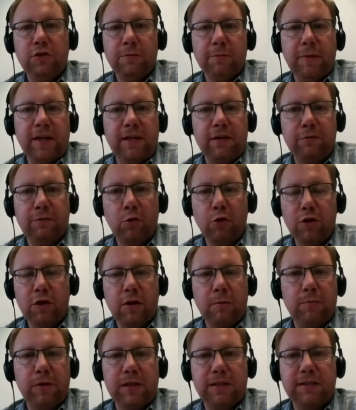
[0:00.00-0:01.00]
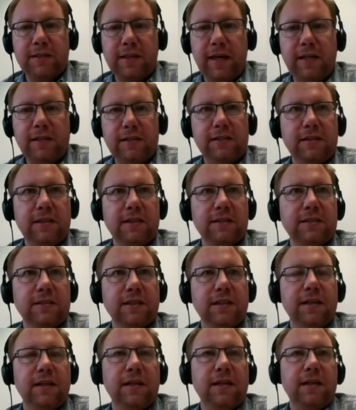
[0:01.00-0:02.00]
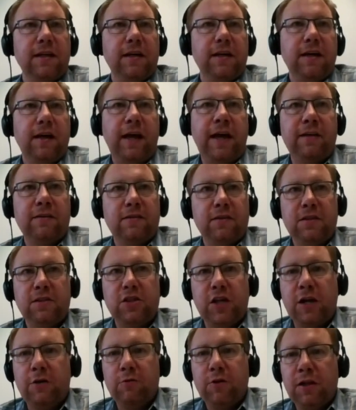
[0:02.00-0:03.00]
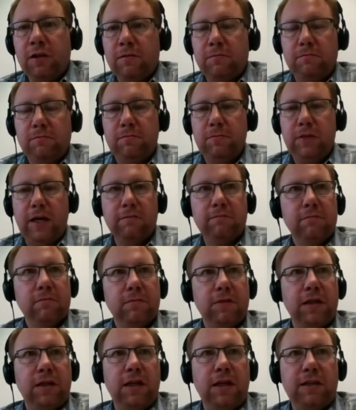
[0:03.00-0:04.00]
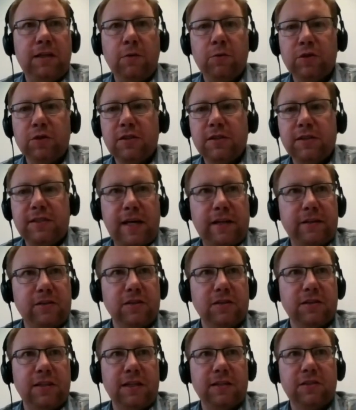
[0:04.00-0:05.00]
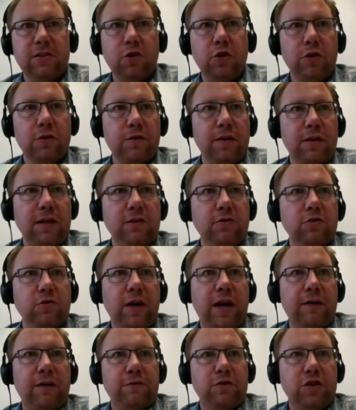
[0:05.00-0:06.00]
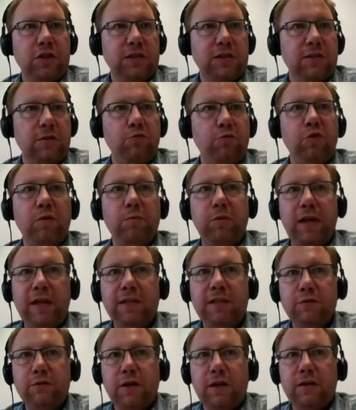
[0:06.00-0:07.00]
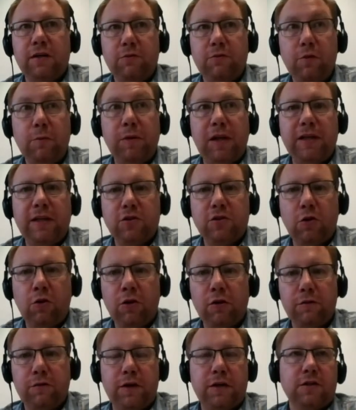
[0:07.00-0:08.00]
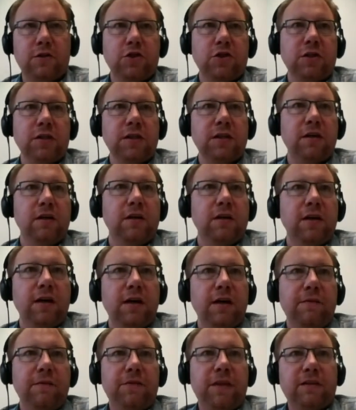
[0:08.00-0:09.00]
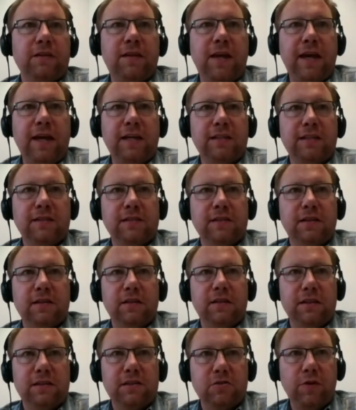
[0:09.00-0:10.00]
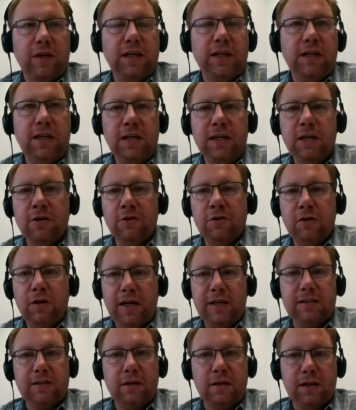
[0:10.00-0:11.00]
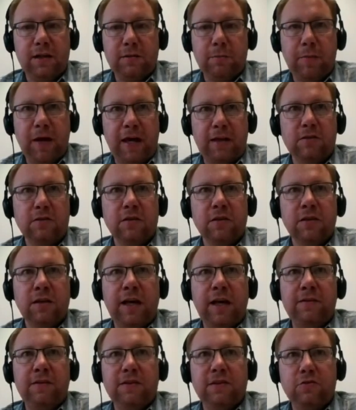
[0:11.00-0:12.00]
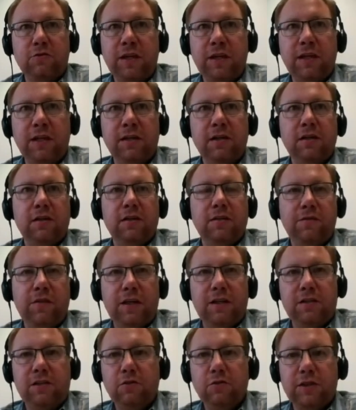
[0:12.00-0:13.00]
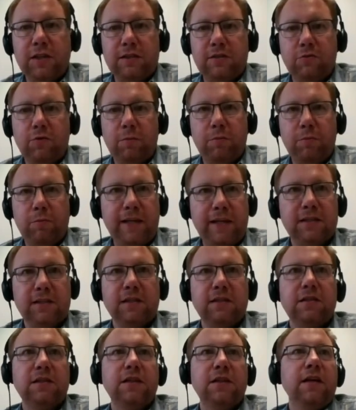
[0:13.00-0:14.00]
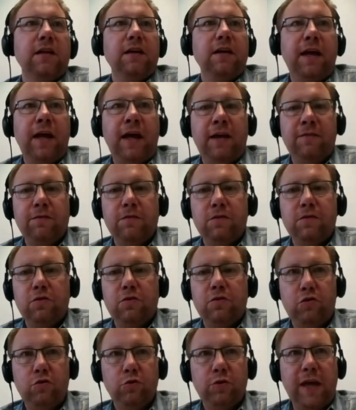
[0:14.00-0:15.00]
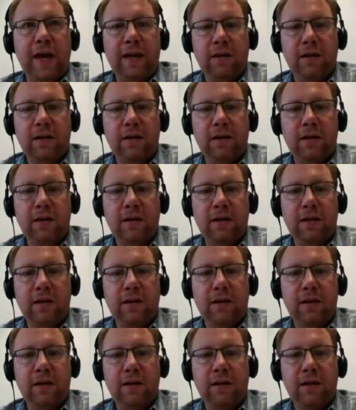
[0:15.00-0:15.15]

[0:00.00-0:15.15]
And in general, yeah, there was consensus that it's a good thing to have just a replace all function that takes a string here as a pattern and a string that is used as a replacer, and to then